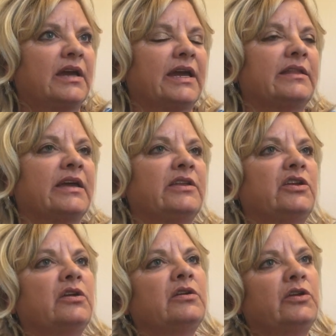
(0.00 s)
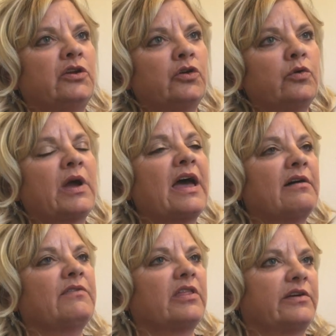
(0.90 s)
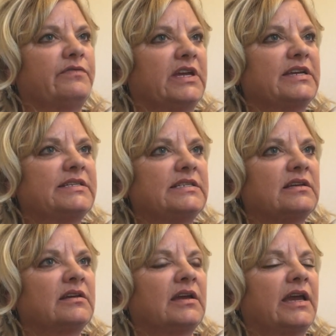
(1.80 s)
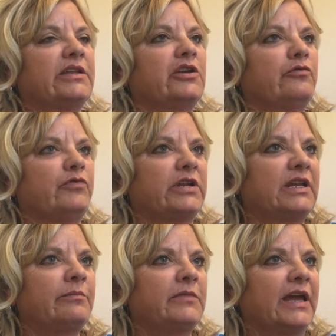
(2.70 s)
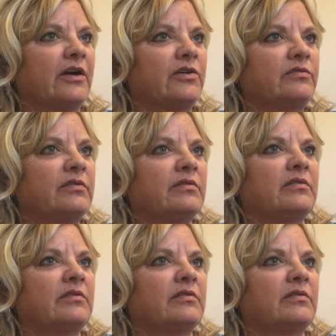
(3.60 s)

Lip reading: And then you have all of these and you've written them down